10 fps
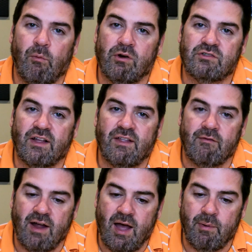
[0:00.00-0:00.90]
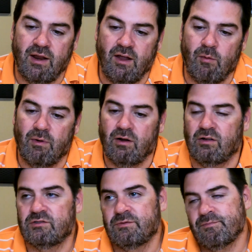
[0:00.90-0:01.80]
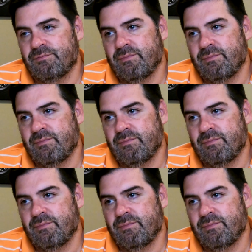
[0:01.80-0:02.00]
the worst thing that ever happened to him, because